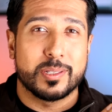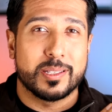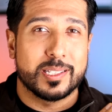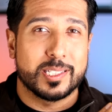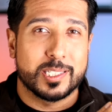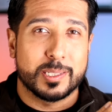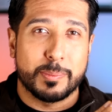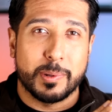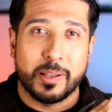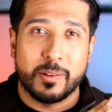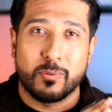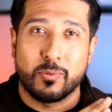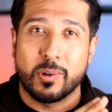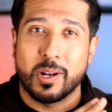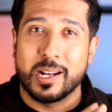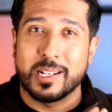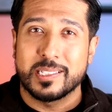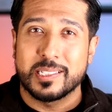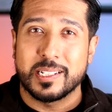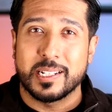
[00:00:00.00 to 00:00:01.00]
to the smell of
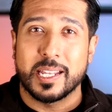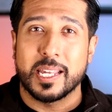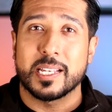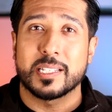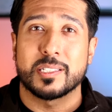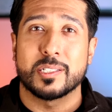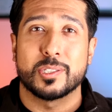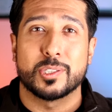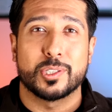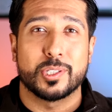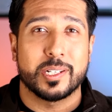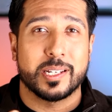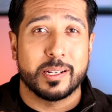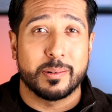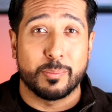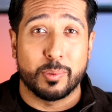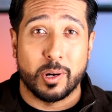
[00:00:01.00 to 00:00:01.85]
rotten eggs and chicken